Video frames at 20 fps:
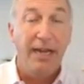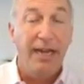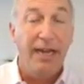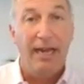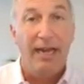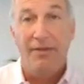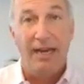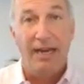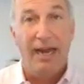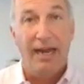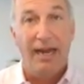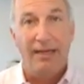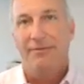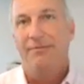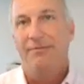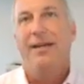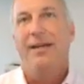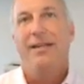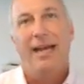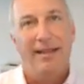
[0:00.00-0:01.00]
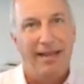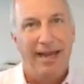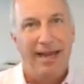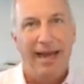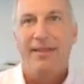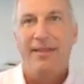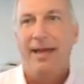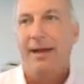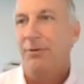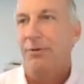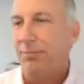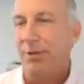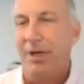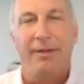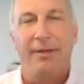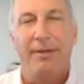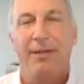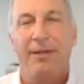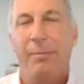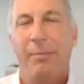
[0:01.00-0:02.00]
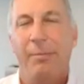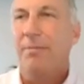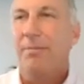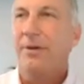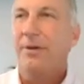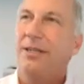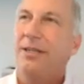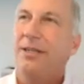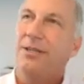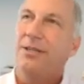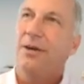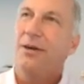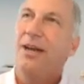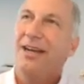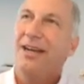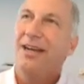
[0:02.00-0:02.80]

Anything that was probably inappropriate. So